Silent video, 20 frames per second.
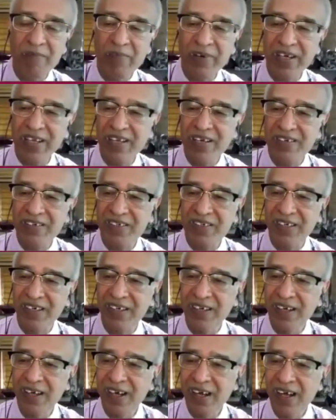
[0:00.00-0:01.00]

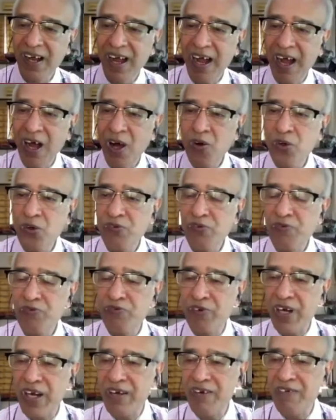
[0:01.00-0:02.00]
hypertension how
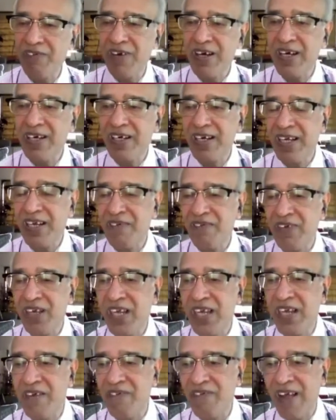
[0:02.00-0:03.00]
frequently
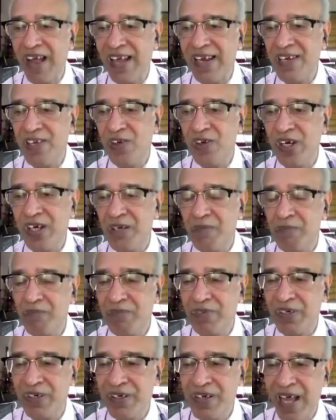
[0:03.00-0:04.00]
we evaluate
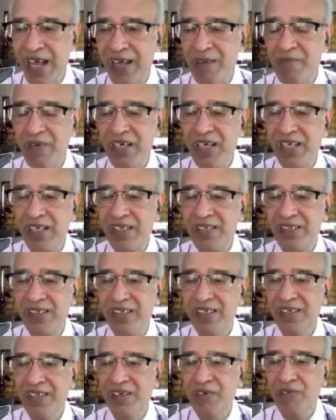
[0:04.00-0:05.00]
diabetics
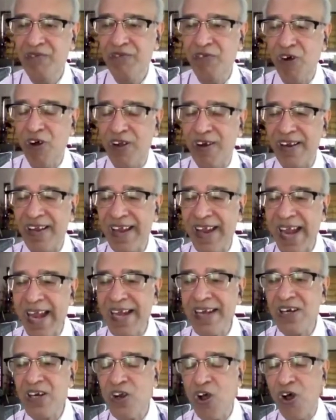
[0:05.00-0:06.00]
for
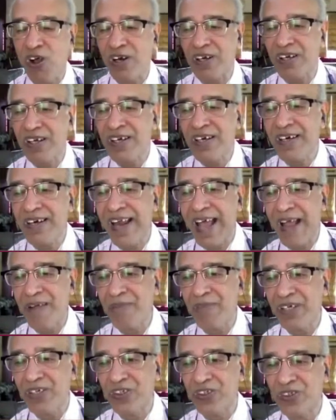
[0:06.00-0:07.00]
end organ
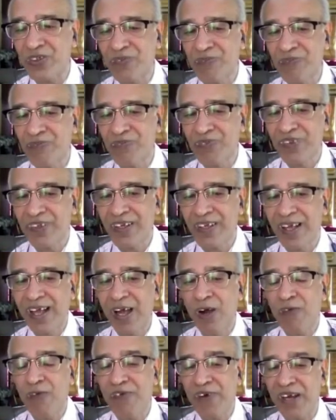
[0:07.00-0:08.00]
damage,
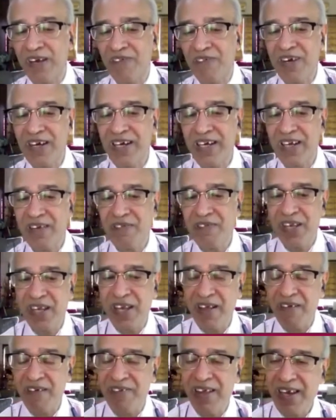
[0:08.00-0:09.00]
how frequently
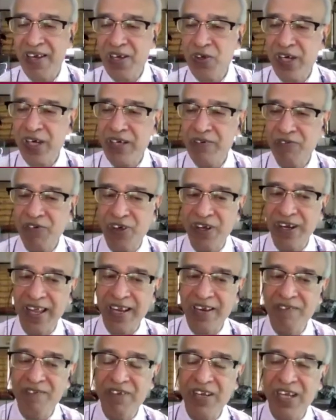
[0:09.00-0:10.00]
we evaluate for
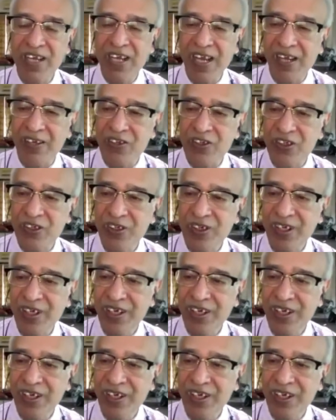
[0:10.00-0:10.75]
LVH.